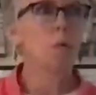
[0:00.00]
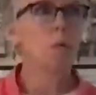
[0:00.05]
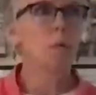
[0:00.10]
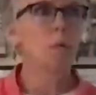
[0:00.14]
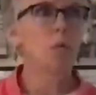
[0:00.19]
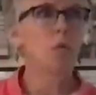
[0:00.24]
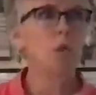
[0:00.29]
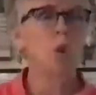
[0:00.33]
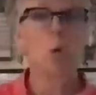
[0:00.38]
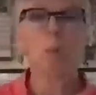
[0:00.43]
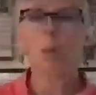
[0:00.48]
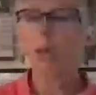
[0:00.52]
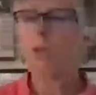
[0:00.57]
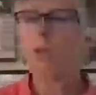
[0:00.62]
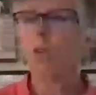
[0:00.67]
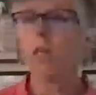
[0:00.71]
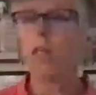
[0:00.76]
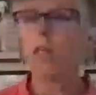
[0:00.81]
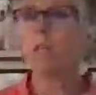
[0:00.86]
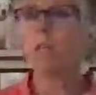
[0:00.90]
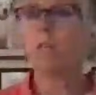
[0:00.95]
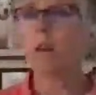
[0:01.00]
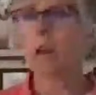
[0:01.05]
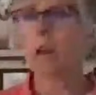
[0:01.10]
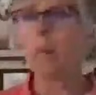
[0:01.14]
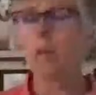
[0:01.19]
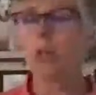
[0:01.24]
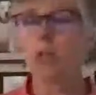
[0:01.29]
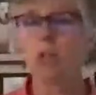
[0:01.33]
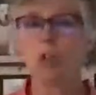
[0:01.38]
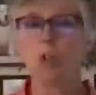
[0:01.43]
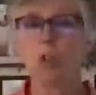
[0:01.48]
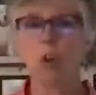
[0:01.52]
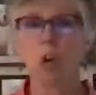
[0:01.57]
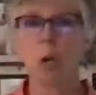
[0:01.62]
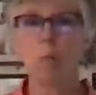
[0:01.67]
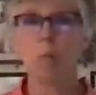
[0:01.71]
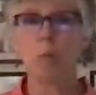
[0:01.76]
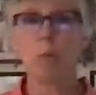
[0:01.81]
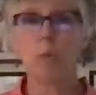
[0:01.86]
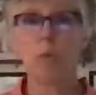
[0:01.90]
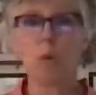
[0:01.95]
so many things have happened to your
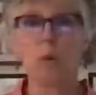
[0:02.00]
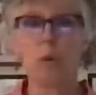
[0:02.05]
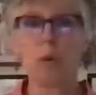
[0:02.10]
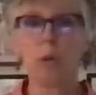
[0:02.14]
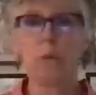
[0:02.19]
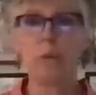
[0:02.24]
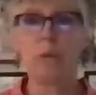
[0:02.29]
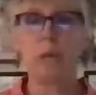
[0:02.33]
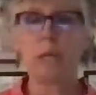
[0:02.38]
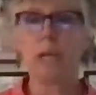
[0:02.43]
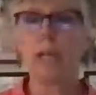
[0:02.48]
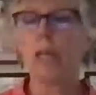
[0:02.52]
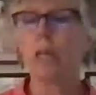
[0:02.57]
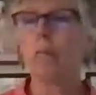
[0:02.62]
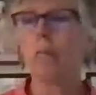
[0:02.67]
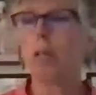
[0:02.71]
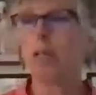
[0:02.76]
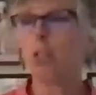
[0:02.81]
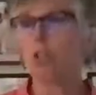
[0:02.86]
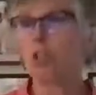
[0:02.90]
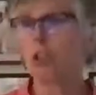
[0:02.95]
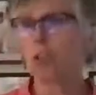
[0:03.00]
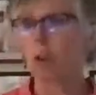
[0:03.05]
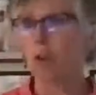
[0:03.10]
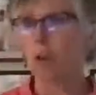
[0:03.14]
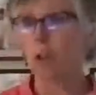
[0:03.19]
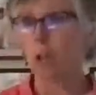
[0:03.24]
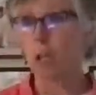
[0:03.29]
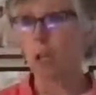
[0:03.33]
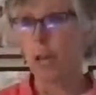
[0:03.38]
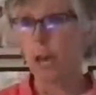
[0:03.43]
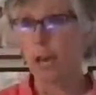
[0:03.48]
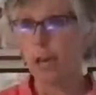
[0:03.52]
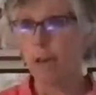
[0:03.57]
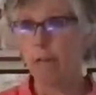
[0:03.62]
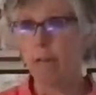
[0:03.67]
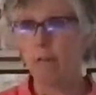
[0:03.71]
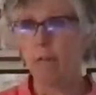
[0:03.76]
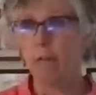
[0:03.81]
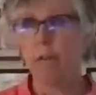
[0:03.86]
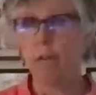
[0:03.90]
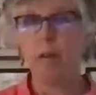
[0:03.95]
dog before you even get them into your
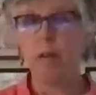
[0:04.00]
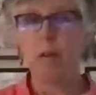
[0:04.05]
life.